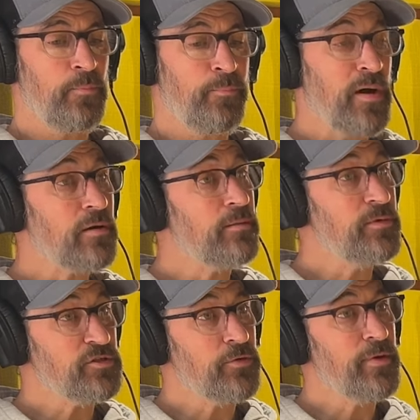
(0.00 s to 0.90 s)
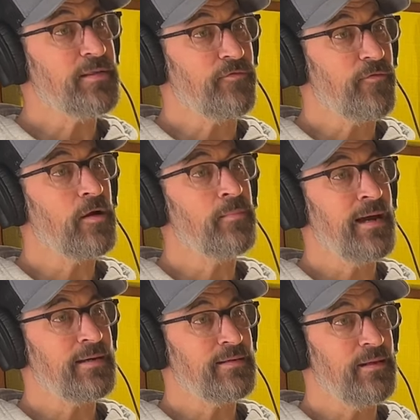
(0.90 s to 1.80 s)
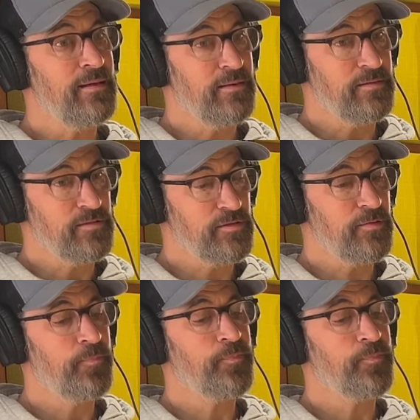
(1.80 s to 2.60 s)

part of the Michigan Right to Farm Act is